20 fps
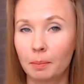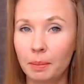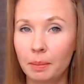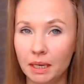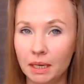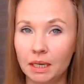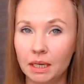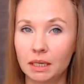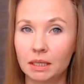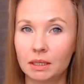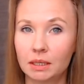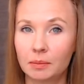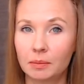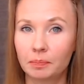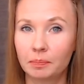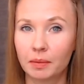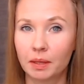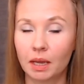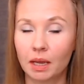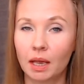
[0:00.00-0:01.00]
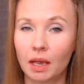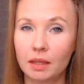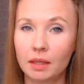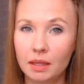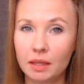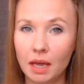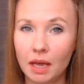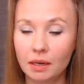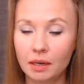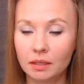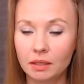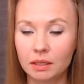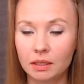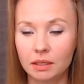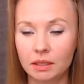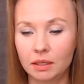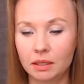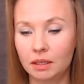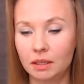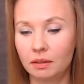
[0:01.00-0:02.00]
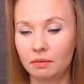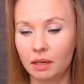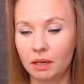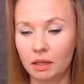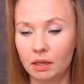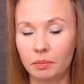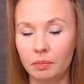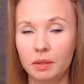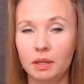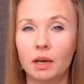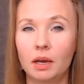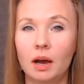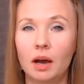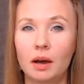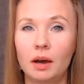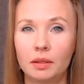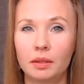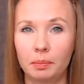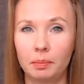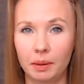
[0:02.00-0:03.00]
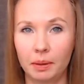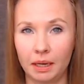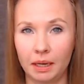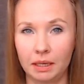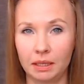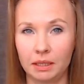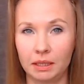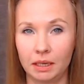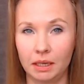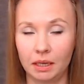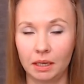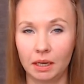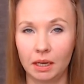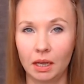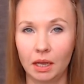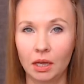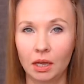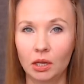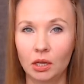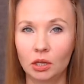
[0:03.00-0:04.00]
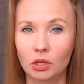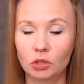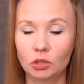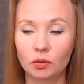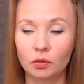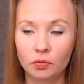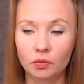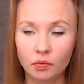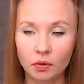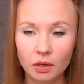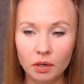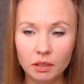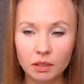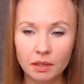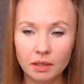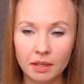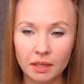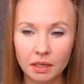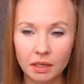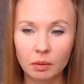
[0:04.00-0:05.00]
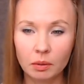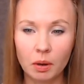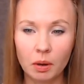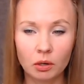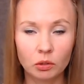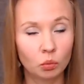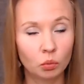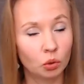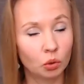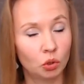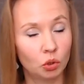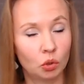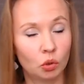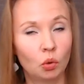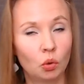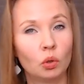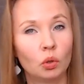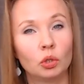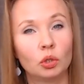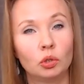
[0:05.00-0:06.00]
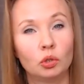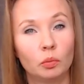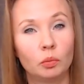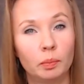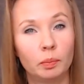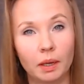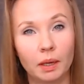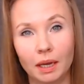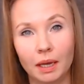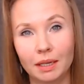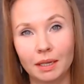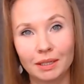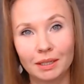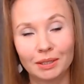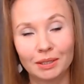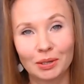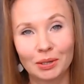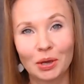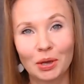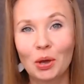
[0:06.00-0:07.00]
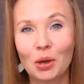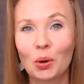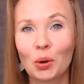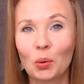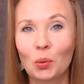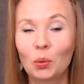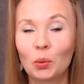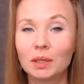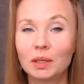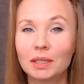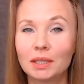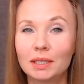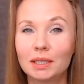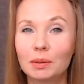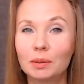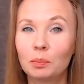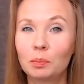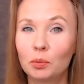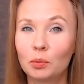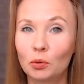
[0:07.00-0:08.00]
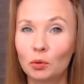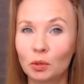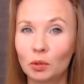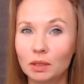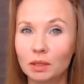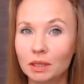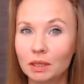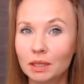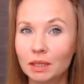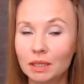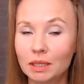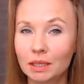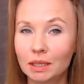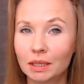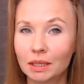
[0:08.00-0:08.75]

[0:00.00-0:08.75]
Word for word: pin it, and then develop the other painting. So first think about what you're going to paint what is important,